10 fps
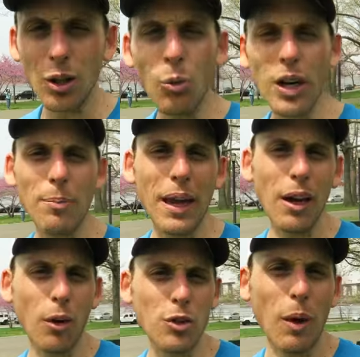What up,
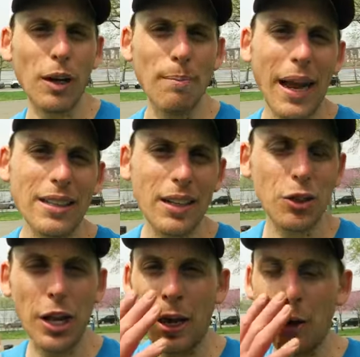a-holes? Welcome back to the
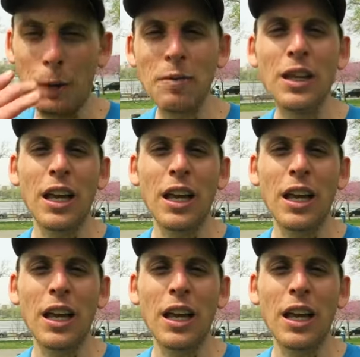channel.